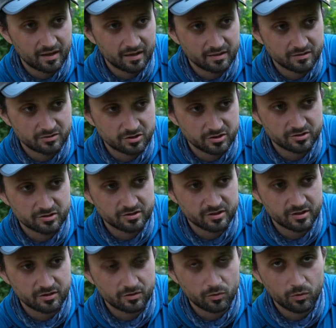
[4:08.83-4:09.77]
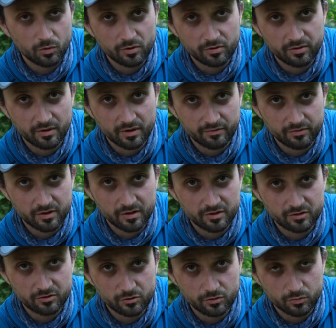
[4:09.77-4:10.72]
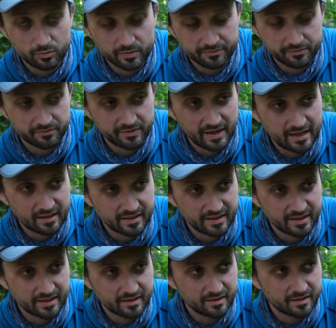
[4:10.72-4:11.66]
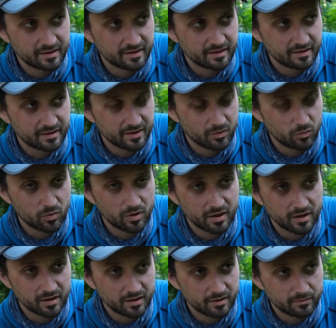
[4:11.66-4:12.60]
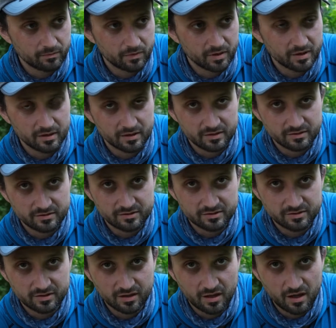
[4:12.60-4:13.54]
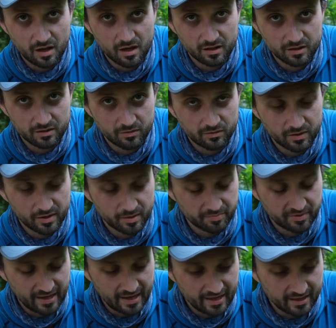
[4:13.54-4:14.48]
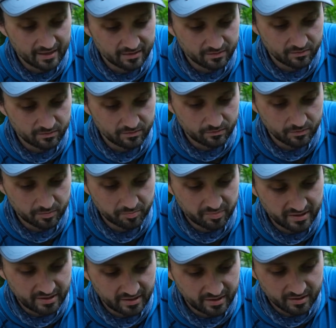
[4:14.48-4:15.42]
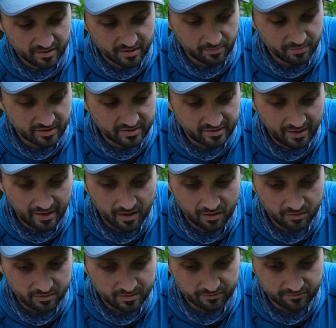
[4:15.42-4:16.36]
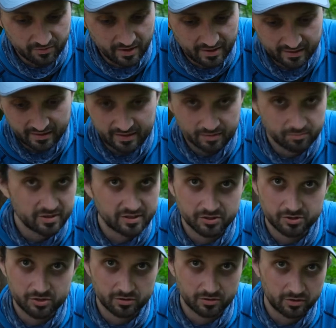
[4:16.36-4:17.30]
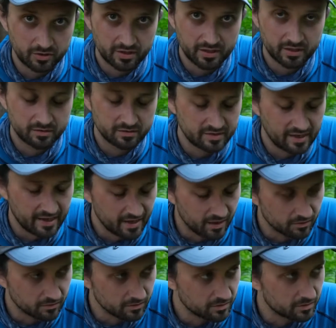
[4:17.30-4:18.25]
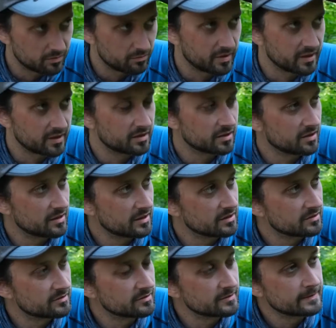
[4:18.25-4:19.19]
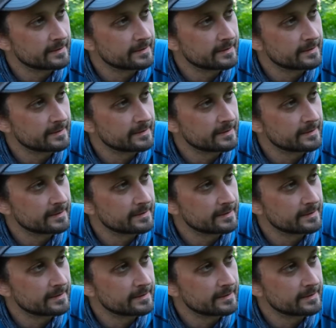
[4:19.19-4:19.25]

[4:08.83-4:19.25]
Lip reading: Just north of the Toutle River Valley. What a slog going up that would be, and coming down frightening because you're looking down. Oh my goodness.